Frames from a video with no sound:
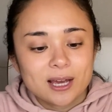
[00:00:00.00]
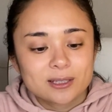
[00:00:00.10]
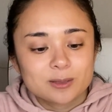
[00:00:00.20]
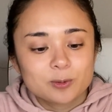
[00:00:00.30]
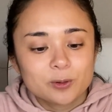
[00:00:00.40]

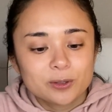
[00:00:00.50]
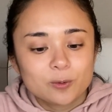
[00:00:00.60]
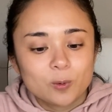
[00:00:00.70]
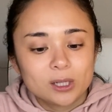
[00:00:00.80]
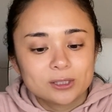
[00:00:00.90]
Explore the
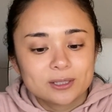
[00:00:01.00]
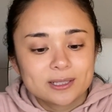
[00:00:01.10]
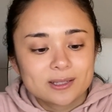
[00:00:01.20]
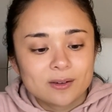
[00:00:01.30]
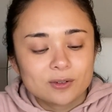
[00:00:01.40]

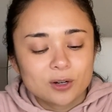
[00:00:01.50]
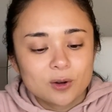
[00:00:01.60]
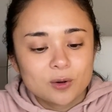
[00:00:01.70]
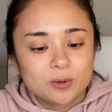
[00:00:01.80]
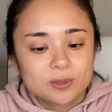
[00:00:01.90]
wilderness of your
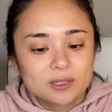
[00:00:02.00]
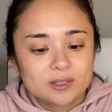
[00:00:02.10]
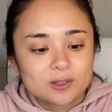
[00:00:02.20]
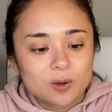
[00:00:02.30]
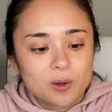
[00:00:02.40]
own
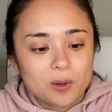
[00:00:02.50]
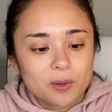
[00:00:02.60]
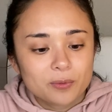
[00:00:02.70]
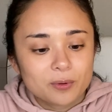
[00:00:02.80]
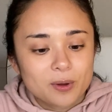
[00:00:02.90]

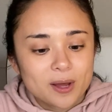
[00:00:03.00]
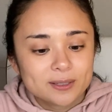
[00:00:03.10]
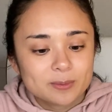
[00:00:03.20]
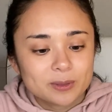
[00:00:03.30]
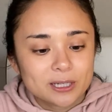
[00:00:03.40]
soul through
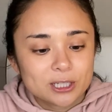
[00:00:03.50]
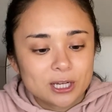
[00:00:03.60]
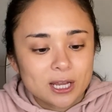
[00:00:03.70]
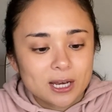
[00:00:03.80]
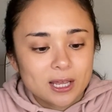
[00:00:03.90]

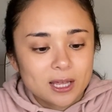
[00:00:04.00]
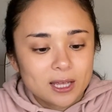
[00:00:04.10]
contemplation.